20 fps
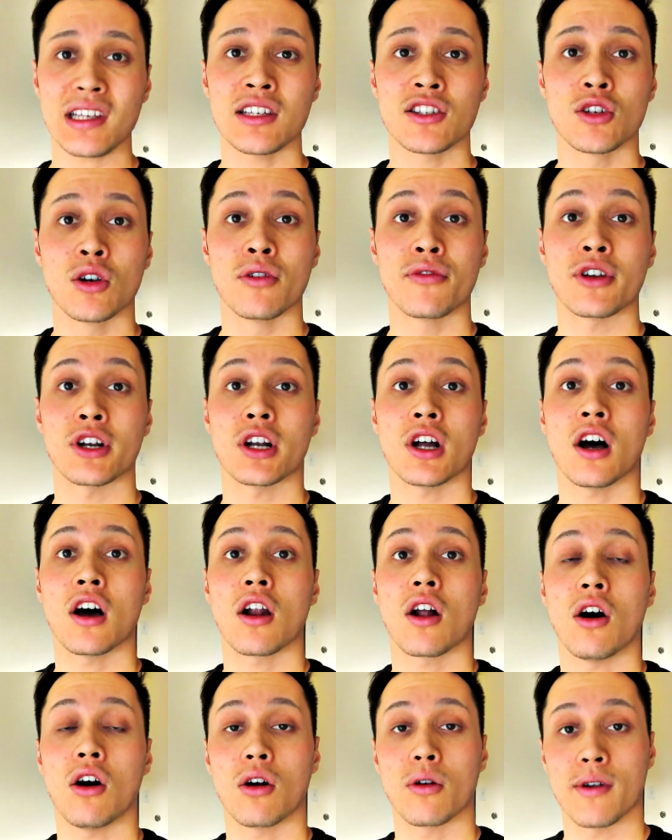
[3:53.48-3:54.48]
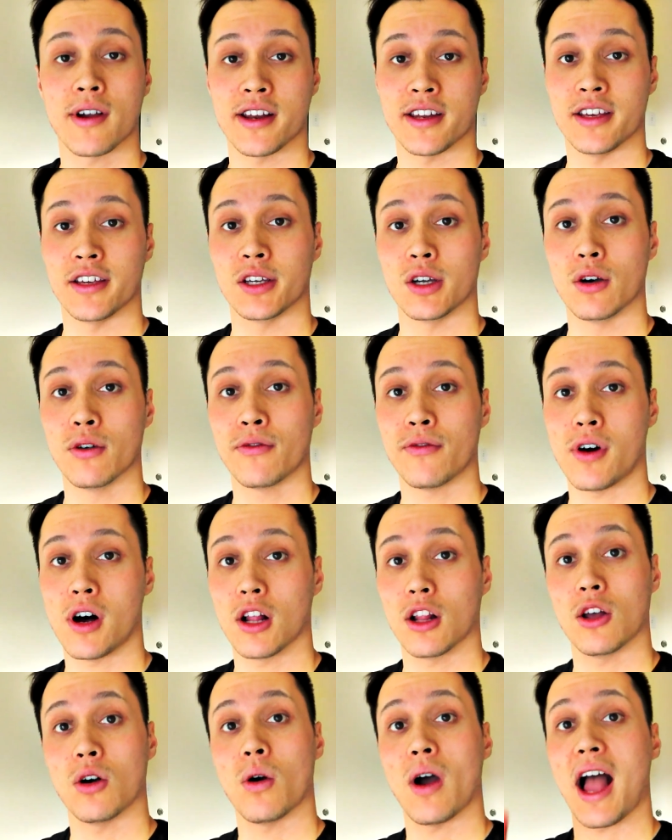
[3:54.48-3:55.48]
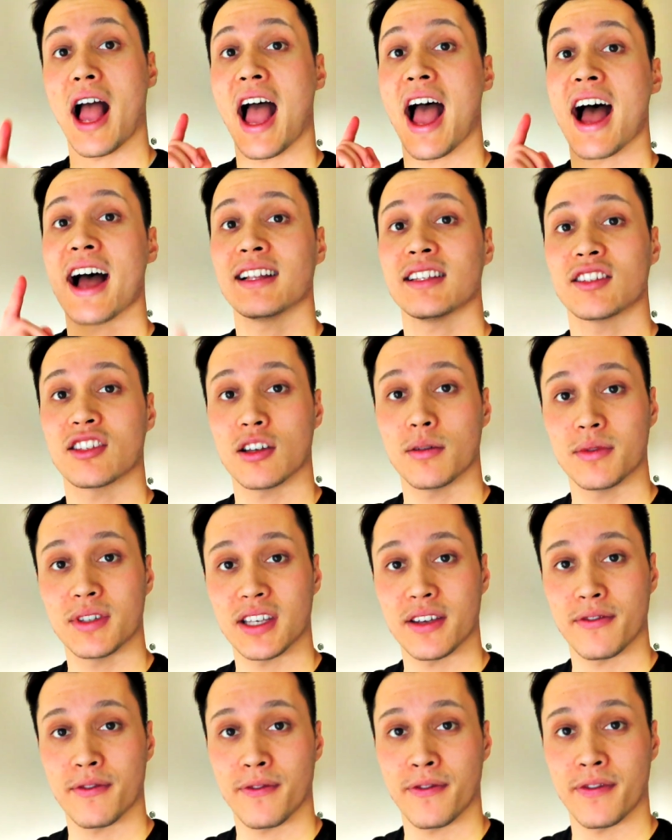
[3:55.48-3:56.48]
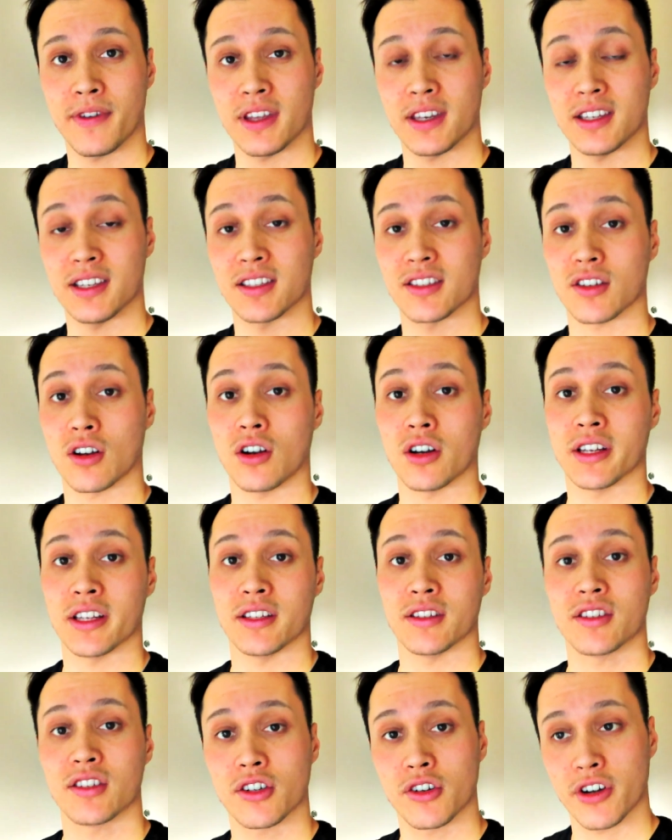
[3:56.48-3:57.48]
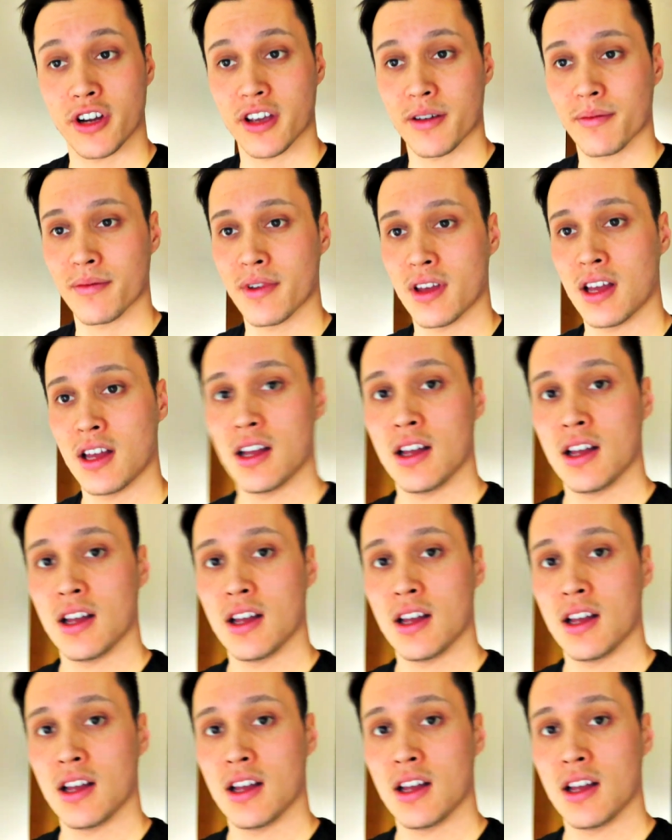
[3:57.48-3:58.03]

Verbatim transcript: So if you're not already, go follow at Sub7Fitness on Instagram.